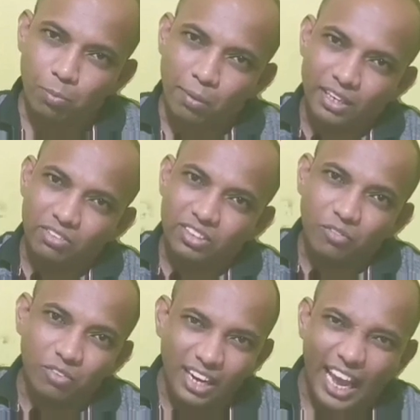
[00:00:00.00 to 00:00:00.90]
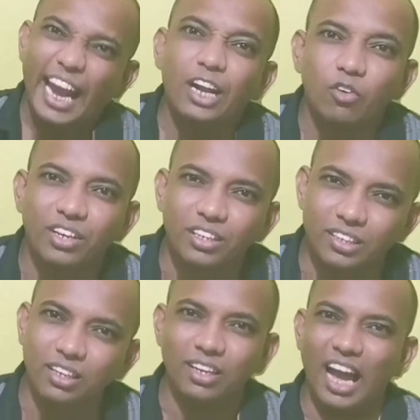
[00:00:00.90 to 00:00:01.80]
So my division will end
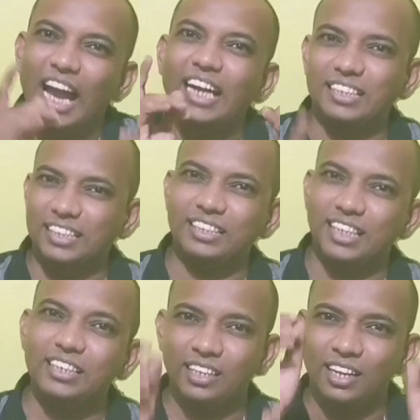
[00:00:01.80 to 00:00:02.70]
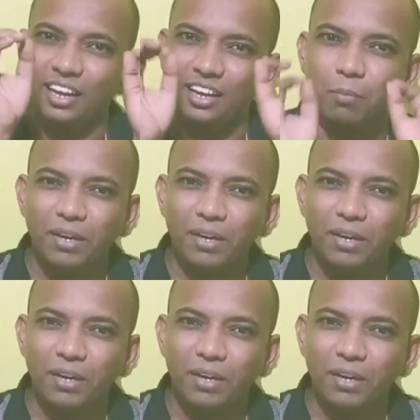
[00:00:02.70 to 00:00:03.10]
over here. As a result,